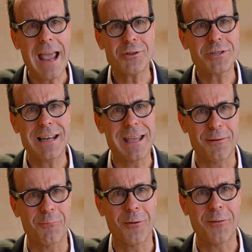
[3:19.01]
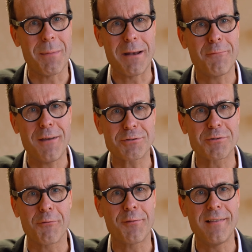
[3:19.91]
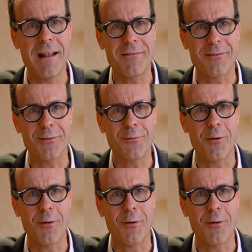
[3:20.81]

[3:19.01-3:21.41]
actually it was a manufacturer of sensors